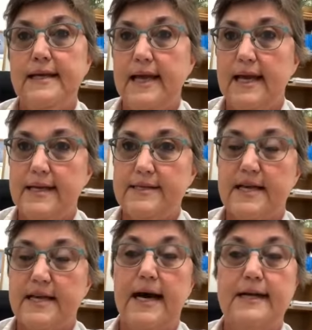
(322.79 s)
days
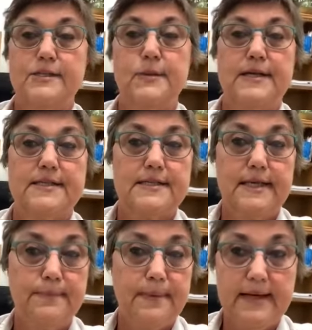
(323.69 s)
I just want to
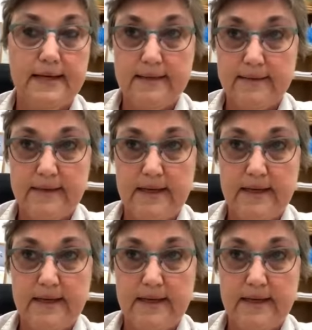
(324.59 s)
sleep in.